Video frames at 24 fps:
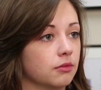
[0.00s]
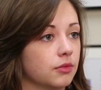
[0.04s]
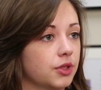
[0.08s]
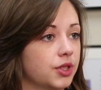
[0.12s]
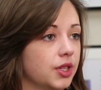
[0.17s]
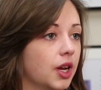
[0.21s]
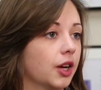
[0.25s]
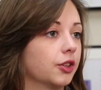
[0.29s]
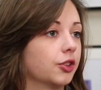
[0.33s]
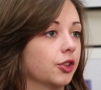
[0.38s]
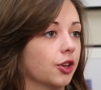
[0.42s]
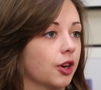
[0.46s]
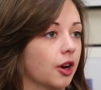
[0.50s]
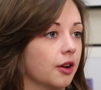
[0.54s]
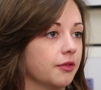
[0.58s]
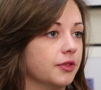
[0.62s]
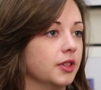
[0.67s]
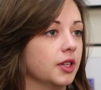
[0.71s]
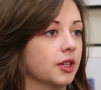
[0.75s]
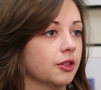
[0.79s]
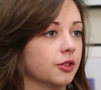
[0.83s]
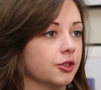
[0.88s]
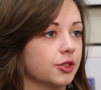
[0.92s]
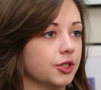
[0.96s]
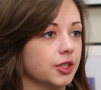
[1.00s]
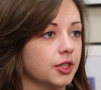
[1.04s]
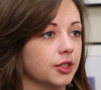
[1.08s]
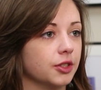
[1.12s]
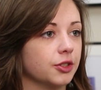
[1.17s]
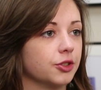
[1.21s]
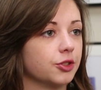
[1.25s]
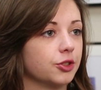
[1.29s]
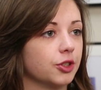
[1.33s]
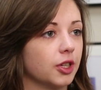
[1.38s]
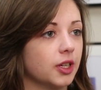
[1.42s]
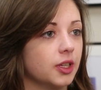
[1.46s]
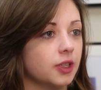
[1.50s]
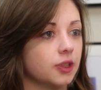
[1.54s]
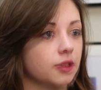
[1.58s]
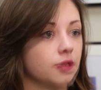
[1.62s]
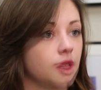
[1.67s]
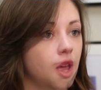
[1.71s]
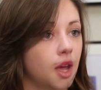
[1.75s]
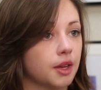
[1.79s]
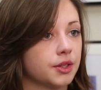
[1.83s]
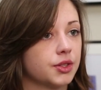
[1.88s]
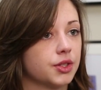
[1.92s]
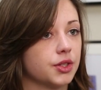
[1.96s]
sector of the energy industry. The
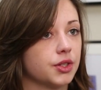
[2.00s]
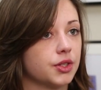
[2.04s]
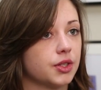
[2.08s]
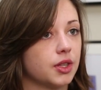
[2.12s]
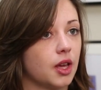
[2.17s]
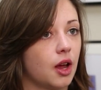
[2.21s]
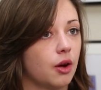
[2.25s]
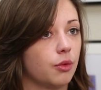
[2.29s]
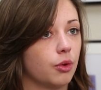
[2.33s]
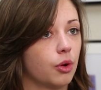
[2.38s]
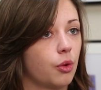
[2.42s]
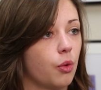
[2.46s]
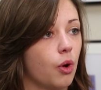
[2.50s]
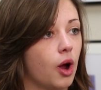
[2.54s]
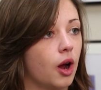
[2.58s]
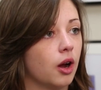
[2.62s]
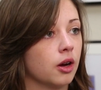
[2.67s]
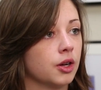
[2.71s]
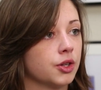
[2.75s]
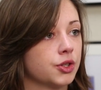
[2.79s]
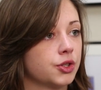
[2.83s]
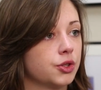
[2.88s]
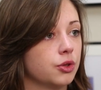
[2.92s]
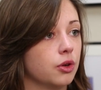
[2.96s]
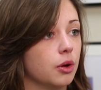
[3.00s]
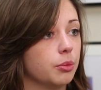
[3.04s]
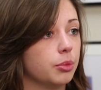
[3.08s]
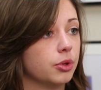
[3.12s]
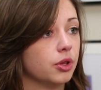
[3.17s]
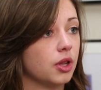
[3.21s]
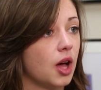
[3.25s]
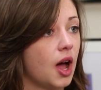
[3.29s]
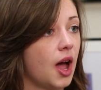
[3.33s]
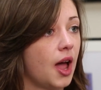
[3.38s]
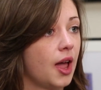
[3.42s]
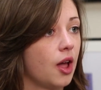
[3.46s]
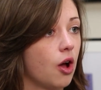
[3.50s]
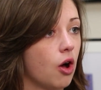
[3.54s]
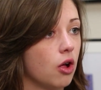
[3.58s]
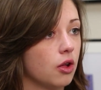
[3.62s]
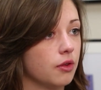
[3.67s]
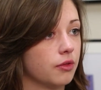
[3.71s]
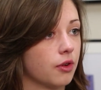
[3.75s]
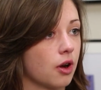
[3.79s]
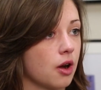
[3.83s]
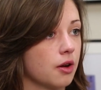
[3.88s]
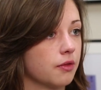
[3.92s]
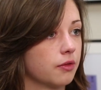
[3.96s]
classes that require us to apply
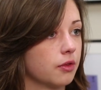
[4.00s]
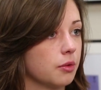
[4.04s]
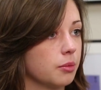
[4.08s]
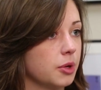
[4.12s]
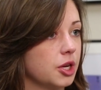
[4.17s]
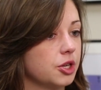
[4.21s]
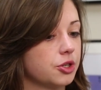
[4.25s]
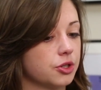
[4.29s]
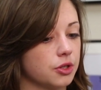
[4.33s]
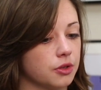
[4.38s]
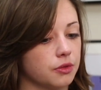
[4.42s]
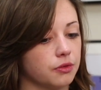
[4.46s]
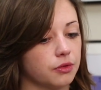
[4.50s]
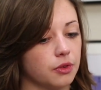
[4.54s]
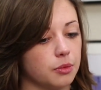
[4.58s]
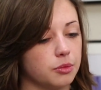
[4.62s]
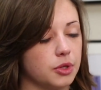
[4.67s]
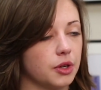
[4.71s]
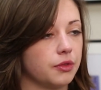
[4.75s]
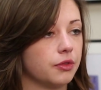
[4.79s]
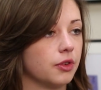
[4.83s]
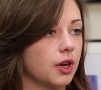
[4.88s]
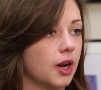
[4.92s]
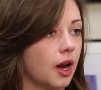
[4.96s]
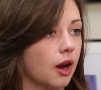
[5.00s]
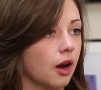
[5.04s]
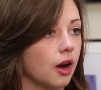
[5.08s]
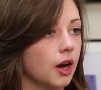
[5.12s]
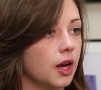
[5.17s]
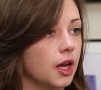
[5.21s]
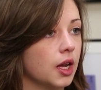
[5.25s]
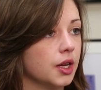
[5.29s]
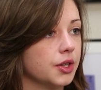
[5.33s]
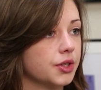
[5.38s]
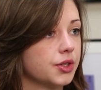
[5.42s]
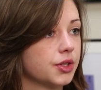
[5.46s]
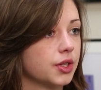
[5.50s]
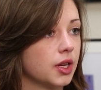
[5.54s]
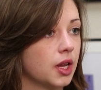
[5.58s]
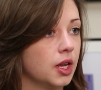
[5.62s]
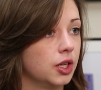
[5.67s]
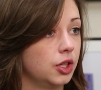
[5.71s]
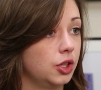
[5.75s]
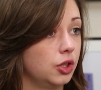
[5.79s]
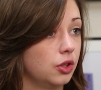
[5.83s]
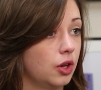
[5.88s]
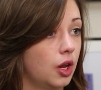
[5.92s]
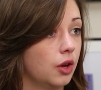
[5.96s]
all of our information from different areas
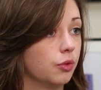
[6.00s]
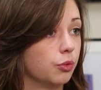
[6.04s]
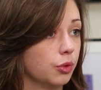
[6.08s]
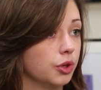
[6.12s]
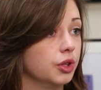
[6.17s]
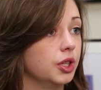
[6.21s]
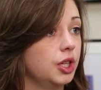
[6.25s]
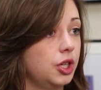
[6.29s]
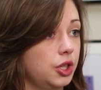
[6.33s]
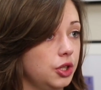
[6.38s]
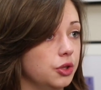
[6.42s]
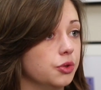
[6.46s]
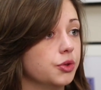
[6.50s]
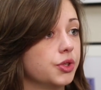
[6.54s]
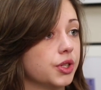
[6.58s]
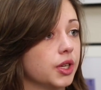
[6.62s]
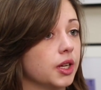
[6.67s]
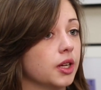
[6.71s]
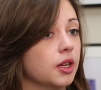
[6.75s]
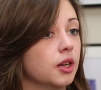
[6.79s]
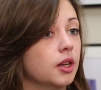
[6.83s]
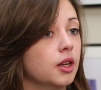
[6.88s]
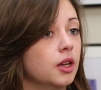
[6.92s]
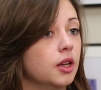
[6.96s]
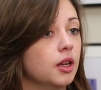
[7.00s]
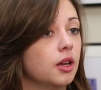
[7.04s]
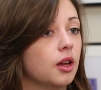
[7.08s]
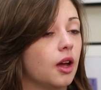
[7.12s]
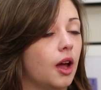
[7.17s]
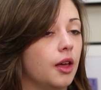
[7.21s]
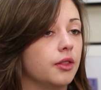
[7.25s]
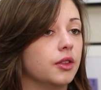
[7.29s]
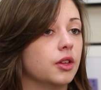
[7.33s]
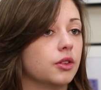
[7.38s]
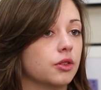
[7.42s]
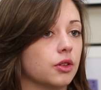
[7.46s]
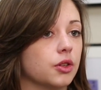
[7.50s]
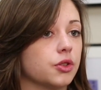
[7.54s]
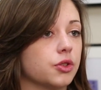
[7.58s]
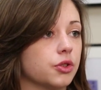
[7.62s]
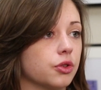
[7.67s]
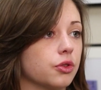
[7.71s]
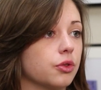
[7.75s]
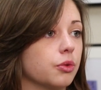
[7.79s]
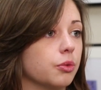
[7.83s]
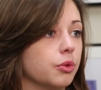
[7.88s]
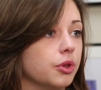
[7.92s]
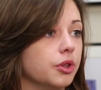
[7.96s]
and, and really use it, I think
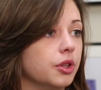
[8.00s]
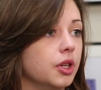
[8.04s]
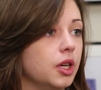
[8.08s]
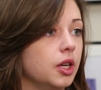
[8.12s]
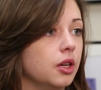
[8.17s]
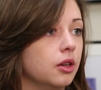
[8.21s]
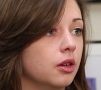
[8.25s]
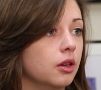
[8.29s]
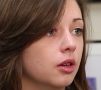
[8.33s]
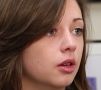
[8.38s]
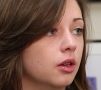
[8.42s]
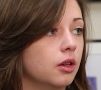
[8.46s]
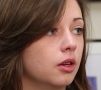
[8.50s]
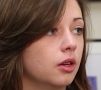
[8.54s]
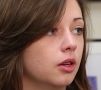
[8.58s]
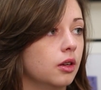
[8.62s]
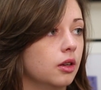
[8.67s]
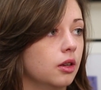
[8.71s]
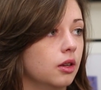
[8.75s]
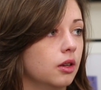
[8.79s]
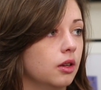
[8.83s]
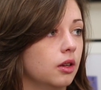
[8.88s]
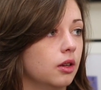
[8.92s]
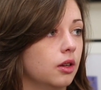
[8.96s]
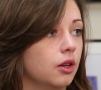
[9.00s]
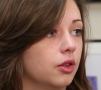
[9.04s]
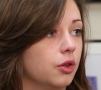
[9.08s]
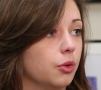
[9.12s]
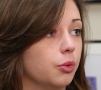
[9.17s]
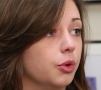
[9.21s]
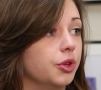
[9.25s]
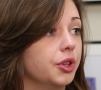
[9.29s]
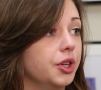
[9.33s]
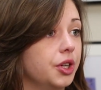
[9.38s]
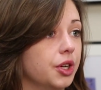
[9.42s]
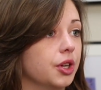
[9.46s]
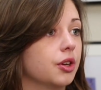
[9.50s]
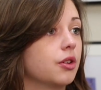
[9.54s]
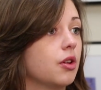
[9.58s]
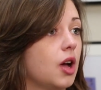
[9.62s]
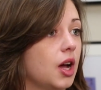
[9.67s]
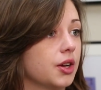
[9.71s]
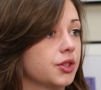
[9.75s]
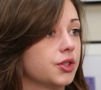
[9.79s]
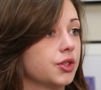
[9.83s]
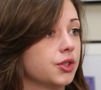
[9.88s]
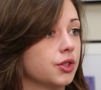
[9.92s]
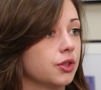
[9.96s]
those are the really, the really good
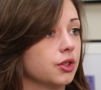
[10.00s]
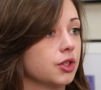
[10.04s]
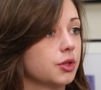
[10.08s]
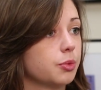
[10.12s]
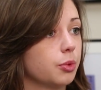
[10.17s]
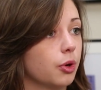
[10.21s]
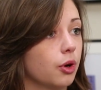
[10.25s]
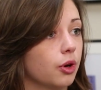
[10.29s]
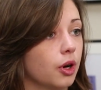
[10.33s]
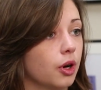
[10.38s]
classes in this